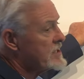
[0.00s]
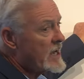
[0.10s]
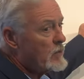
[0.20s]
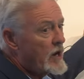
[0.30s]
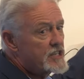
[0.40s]

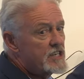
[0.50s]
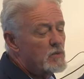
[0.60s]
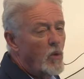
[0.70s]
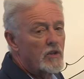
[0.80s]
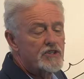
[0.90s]
day where she
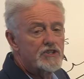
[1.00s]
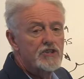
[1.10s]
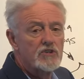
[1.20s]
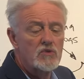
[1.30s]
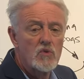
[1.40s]
wants
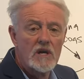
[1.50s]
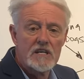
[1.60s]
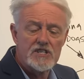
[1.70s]
to